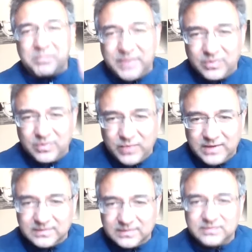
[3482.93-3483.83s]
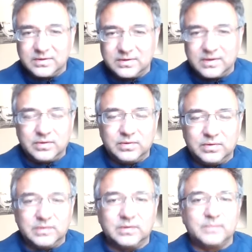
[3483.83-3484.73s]
But in a way, as I started out
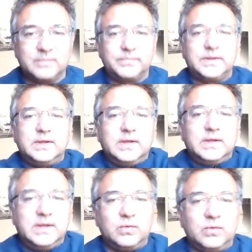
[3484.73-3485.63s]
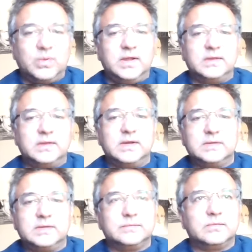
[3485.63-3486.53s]
earlier, in a way
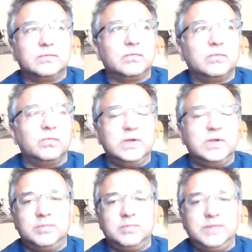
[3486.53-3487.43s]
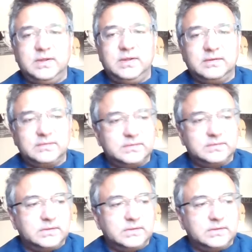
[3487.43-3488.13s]
that we human beings